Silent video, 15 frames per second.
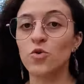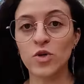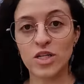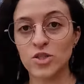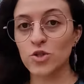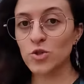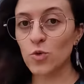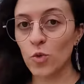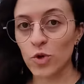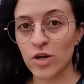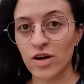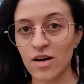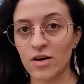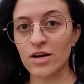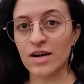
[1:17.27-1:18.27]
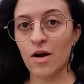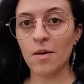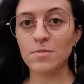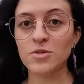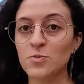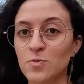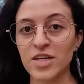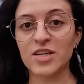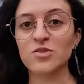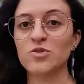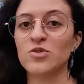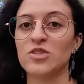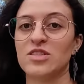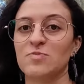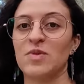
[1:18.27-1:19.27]
you can just order a Grab to bring you
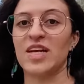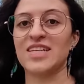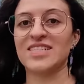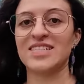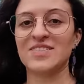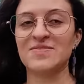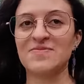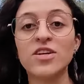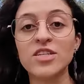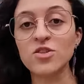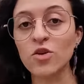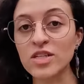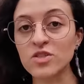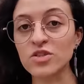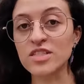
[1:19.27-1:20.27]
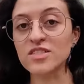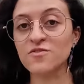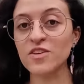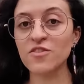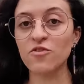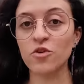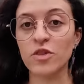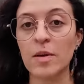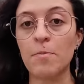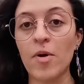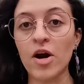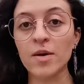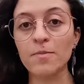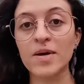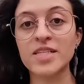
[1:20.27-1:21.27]
to this place. There is no entrance fee for the
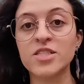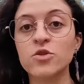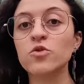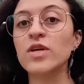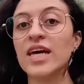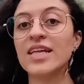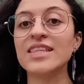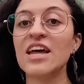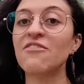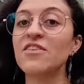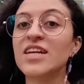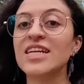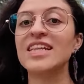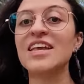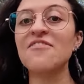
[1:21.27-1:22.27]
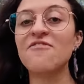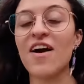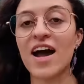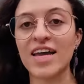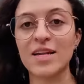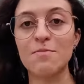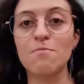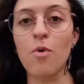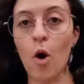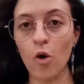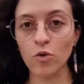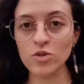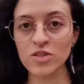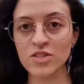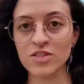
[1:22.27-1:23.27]
park, but you can definitely find
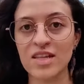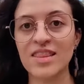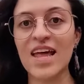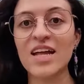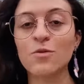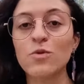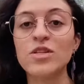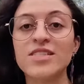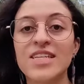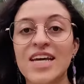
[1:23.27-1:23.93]
boats that will